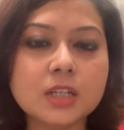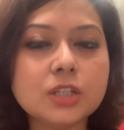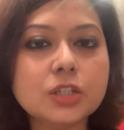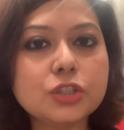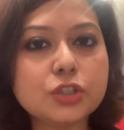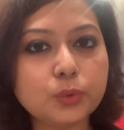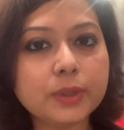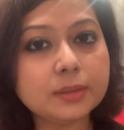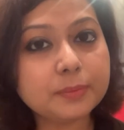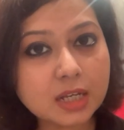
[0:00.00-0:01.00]
So
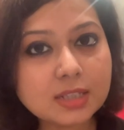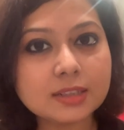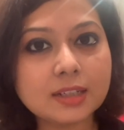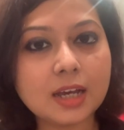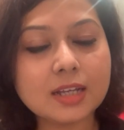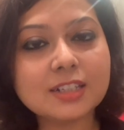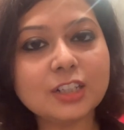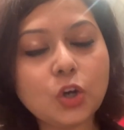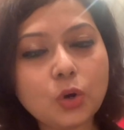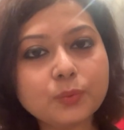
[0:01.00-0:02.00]
in the masterclass,
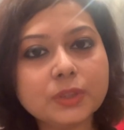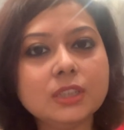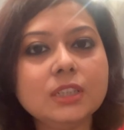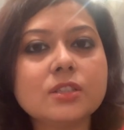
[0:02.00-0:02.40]
along with these